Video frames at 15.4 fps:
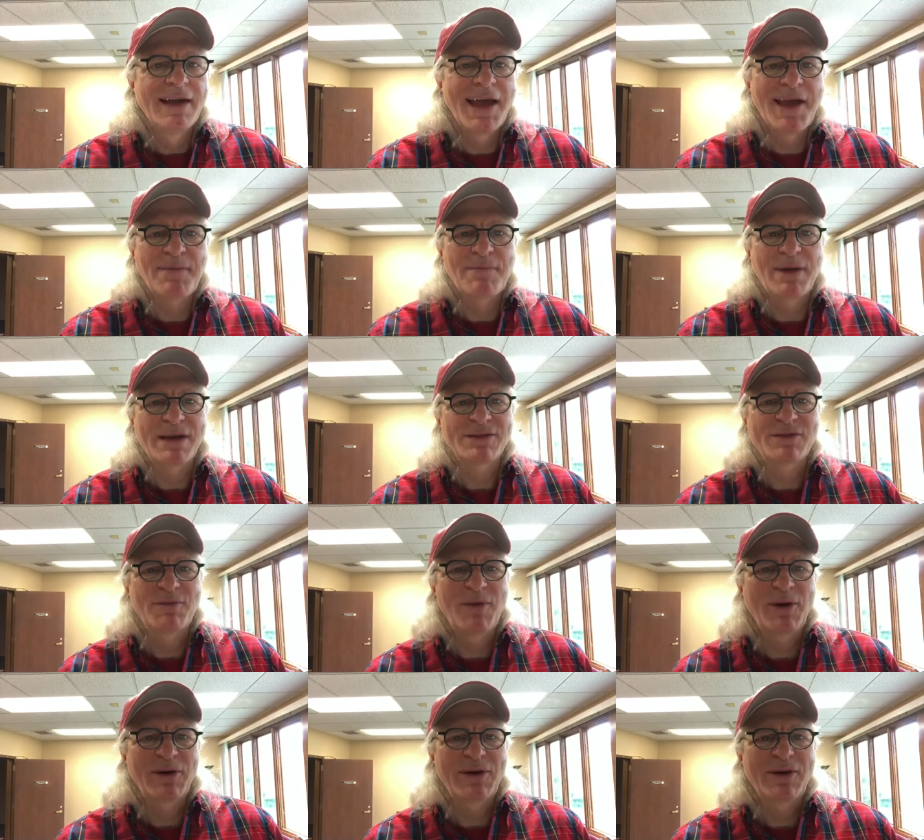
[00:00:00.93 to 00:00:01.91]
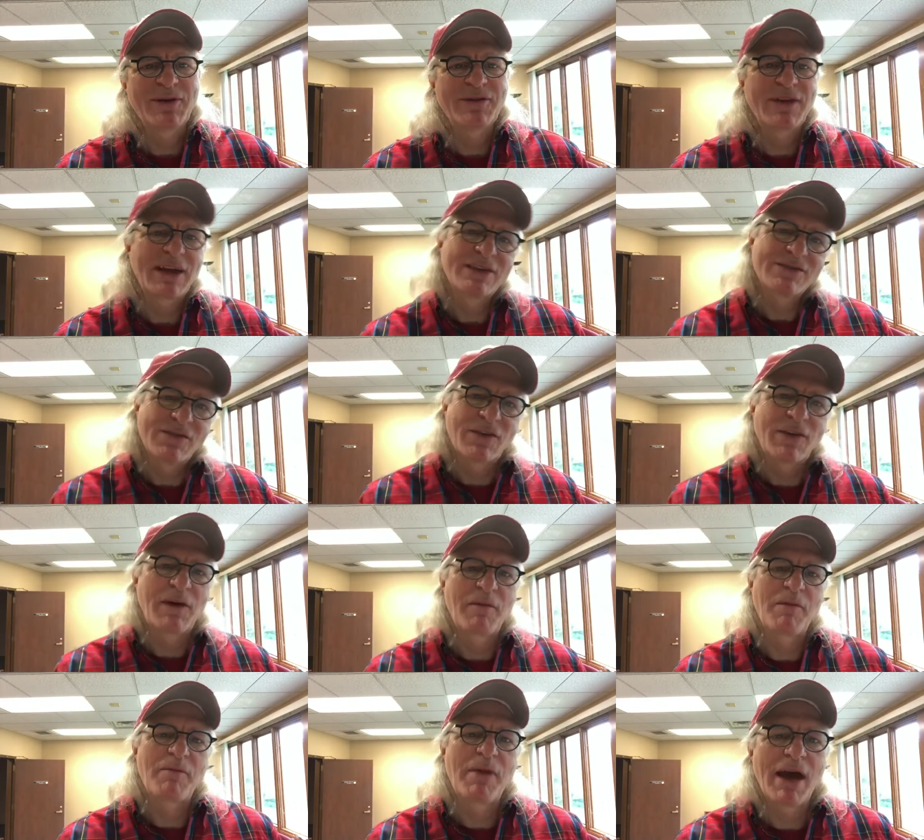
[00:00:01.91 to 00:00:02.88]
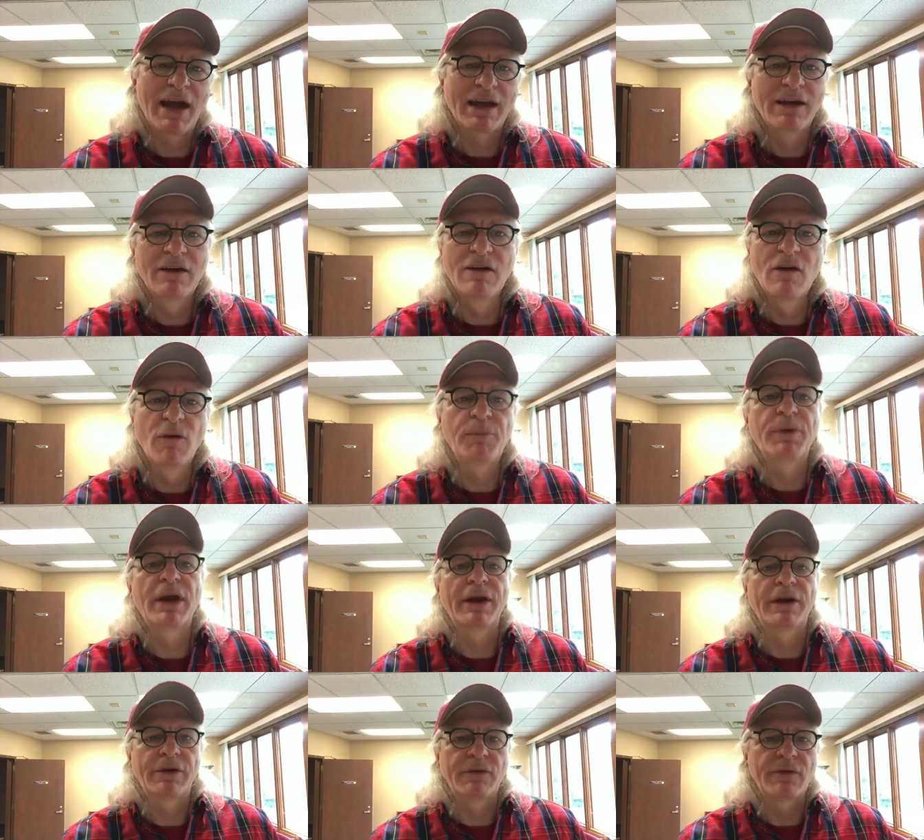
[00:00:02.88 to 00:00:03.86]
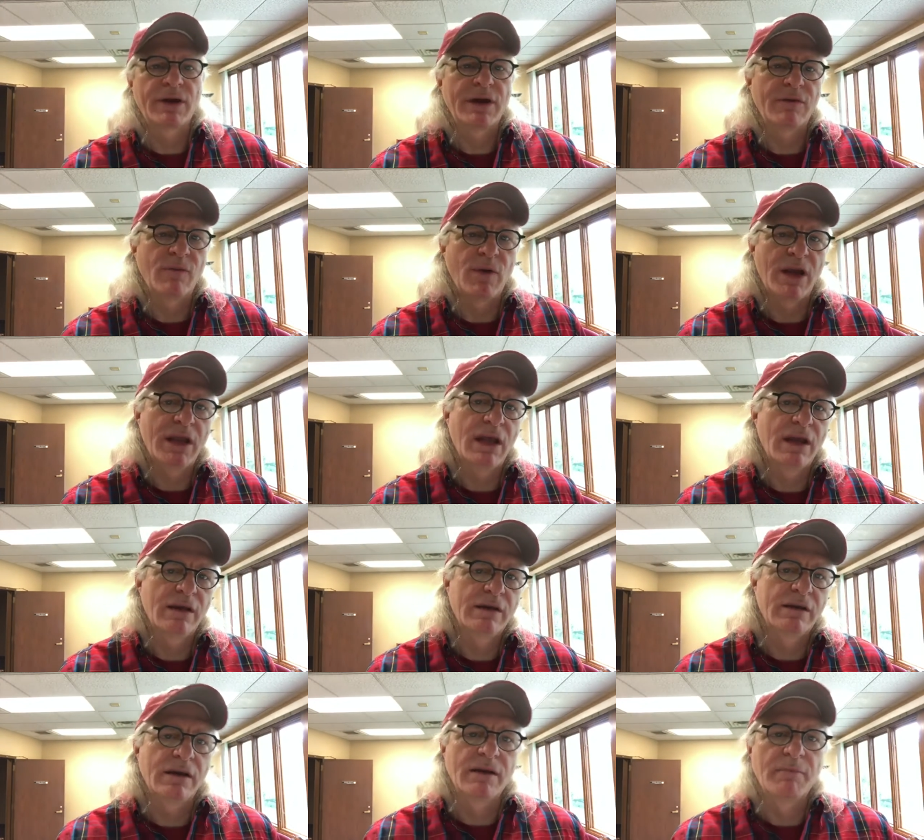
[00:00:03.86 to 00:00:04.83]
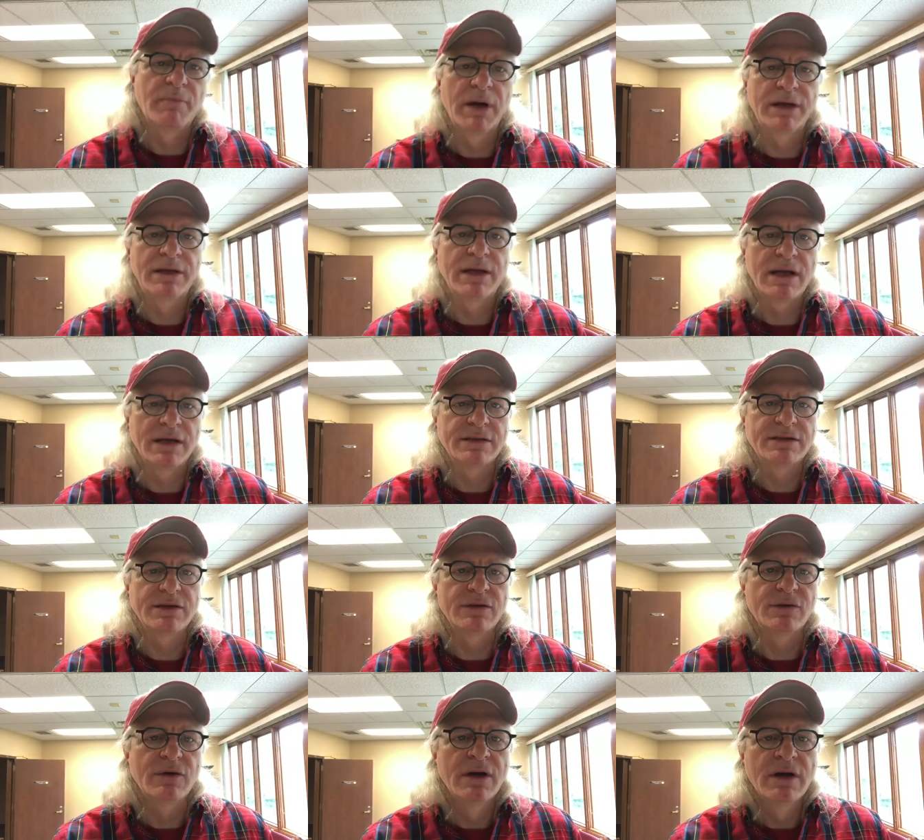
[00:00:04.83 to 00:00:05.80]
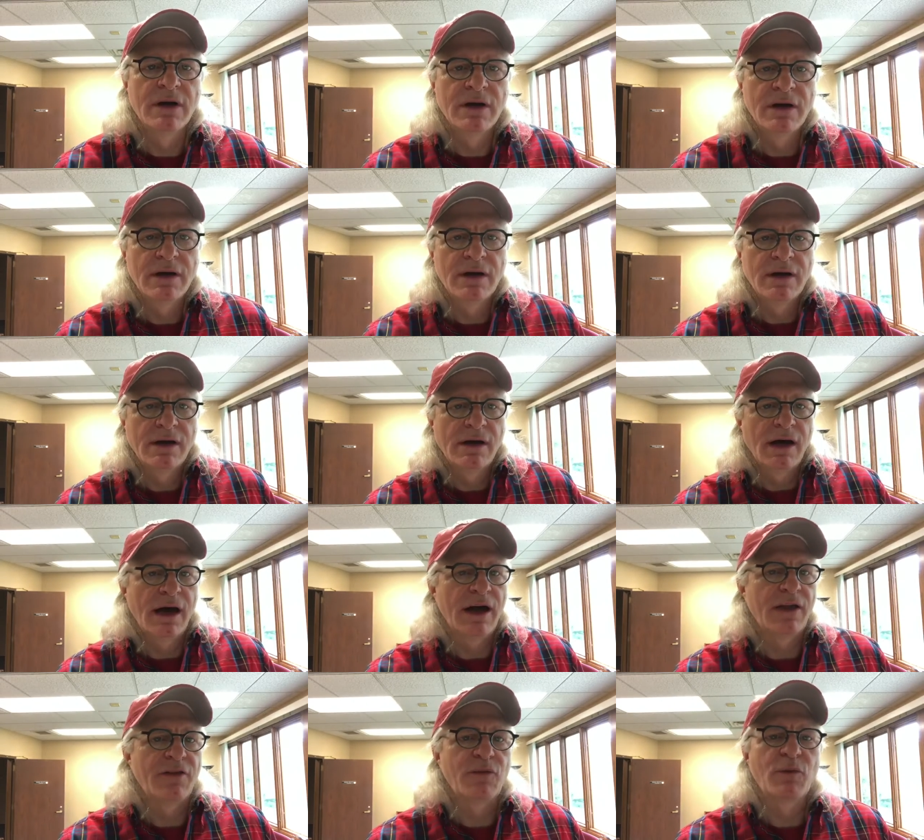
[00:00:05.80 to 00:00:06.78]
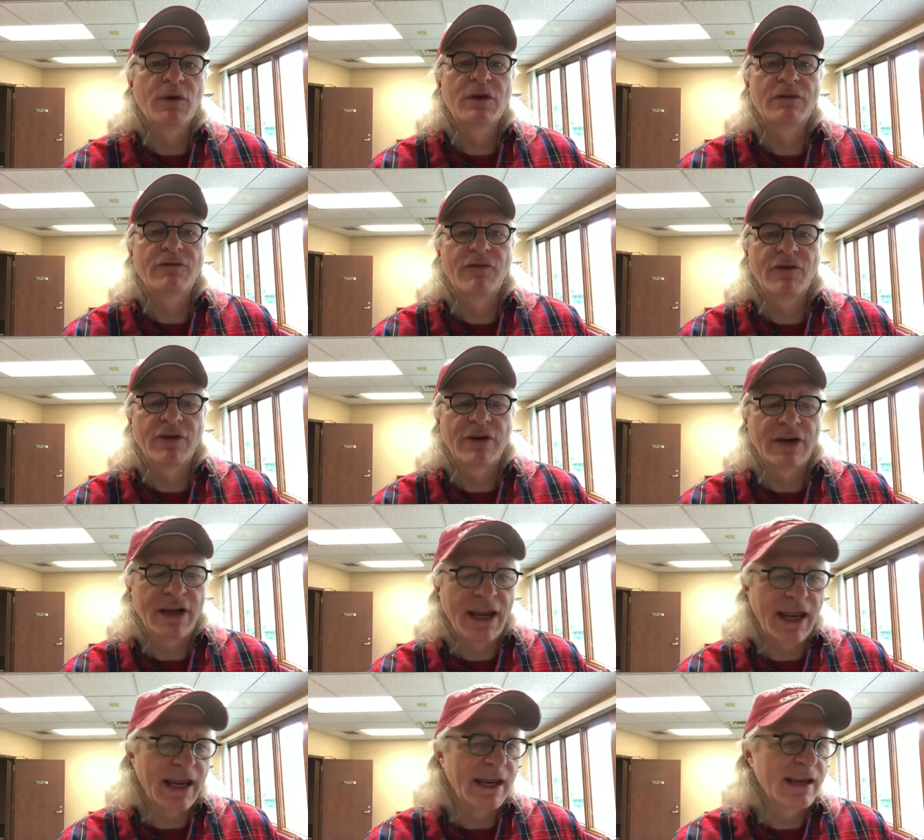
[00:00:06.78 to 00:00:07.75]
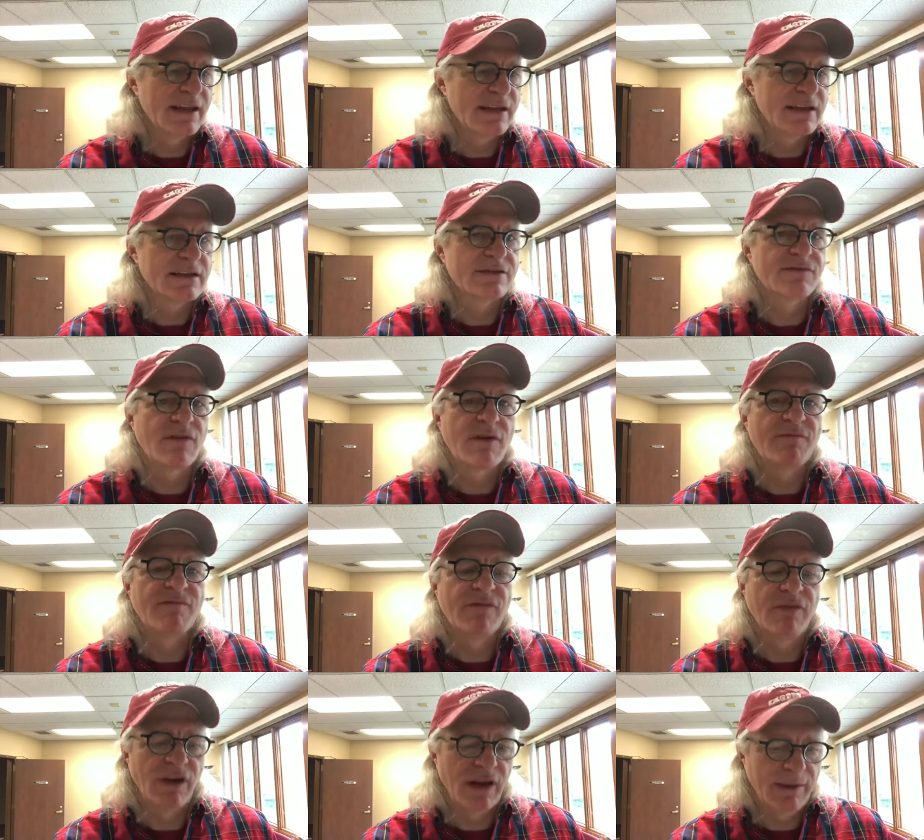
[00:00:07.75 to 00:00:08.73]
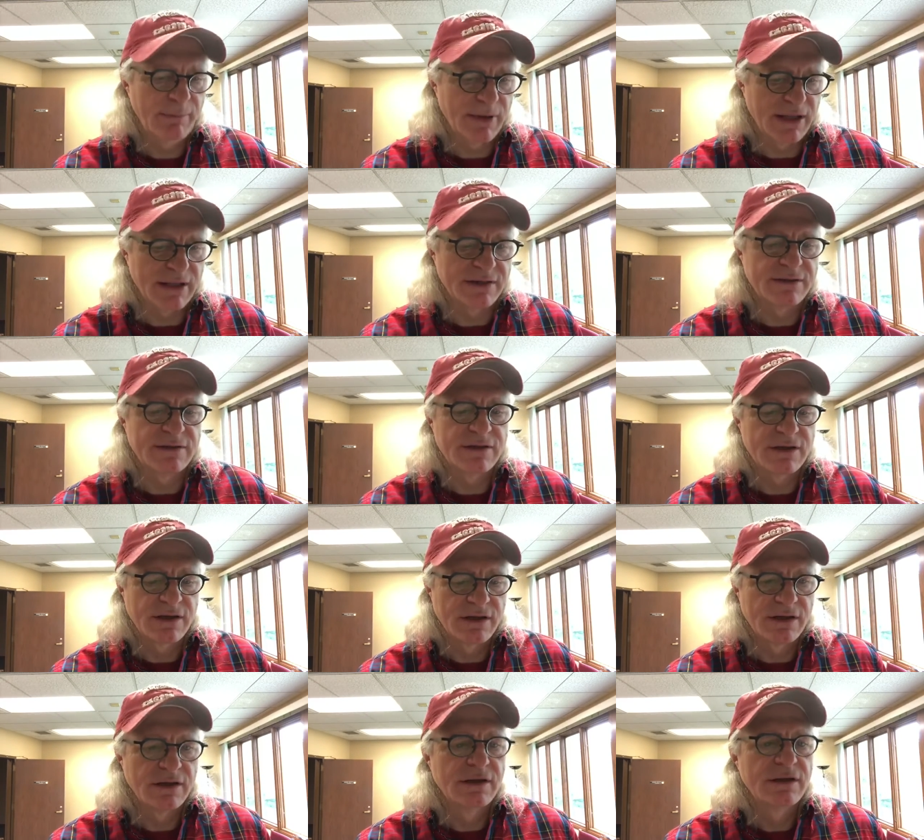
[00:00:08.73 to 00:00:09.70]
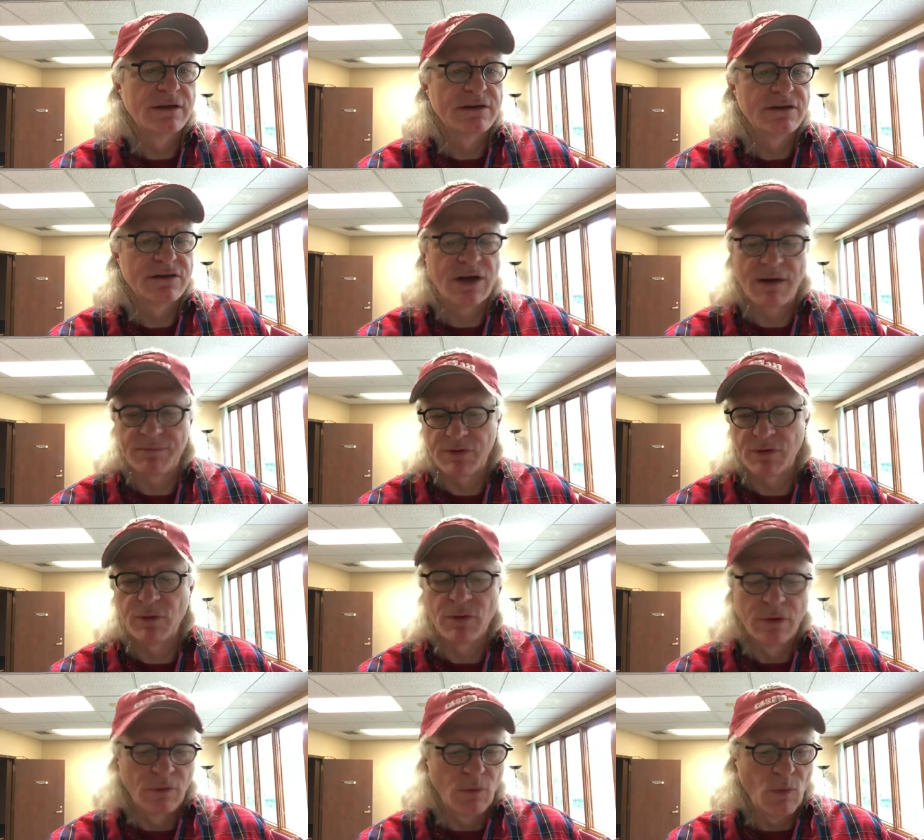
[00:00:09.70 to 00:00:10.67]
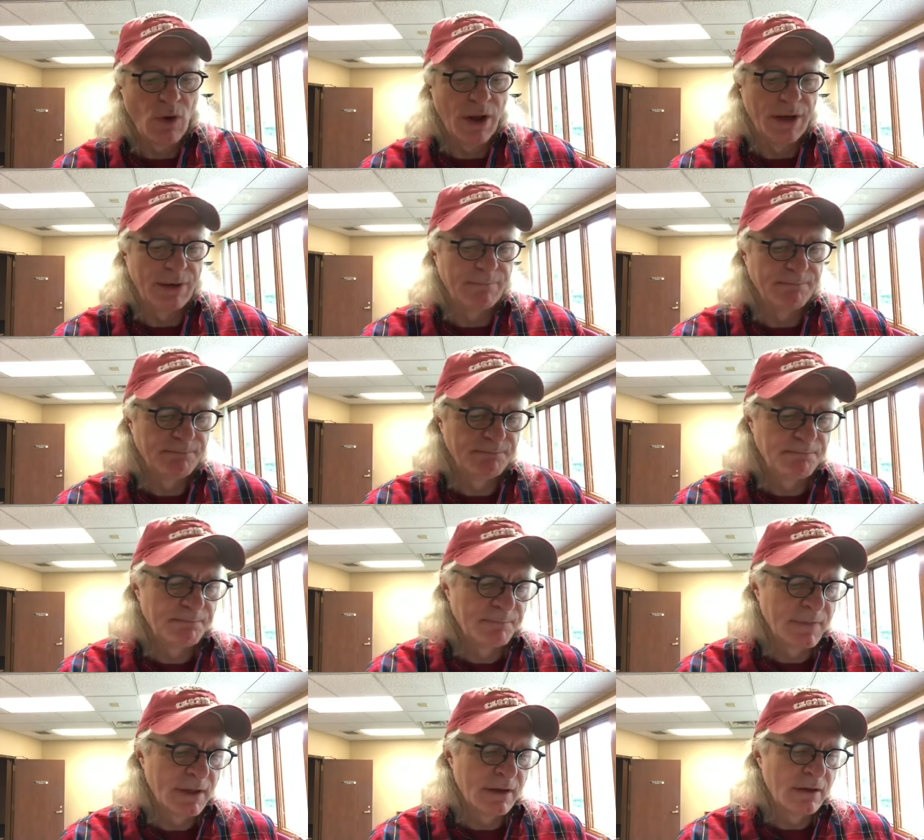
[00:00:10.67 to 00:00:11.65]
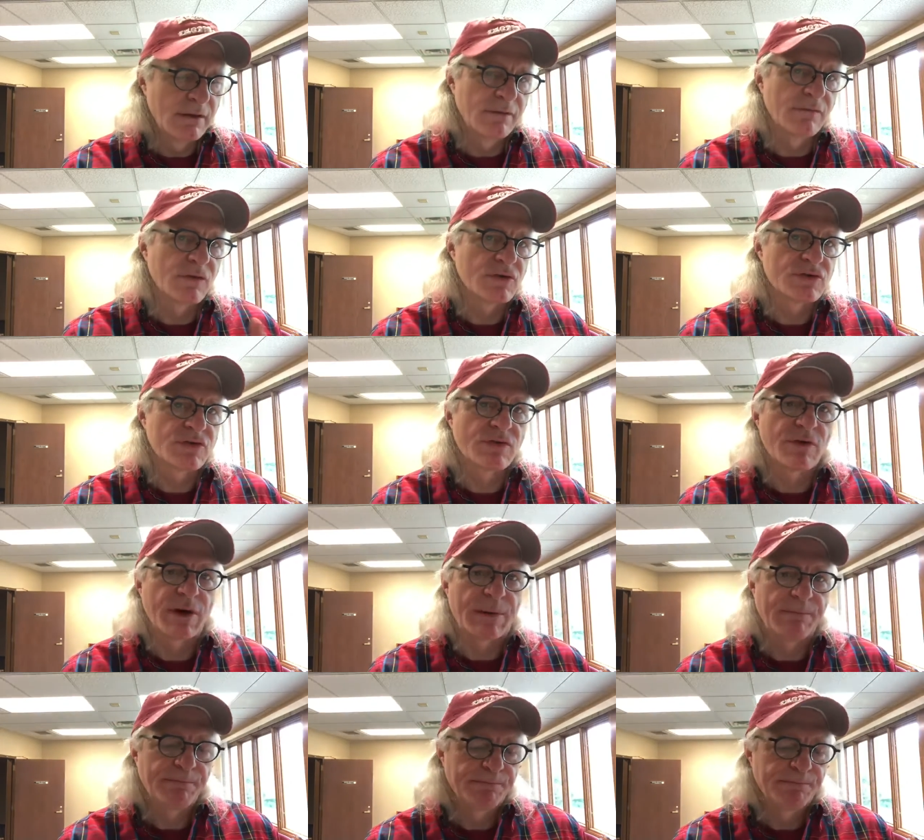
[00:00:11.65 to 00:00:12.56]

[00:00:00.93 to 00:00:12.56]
Hey, Pastor Mark here. Thanks for coming back. Hope you had a great weekend and a Monday too. The word for today is from Philippians chapter 1, verse 3.